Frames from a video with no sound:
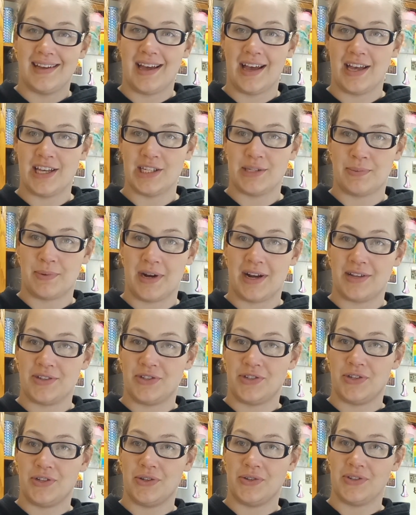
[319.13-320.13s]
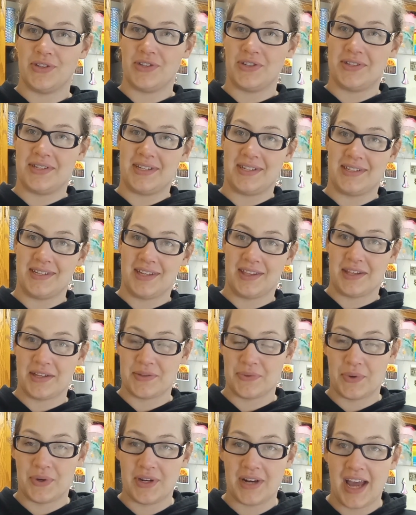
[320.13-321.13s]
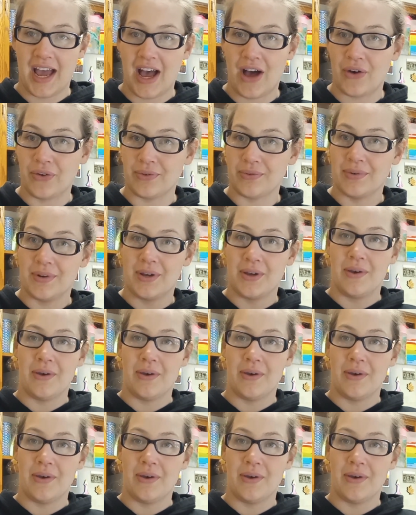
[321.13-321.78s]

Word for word: Husband's choosing just to sit this one out.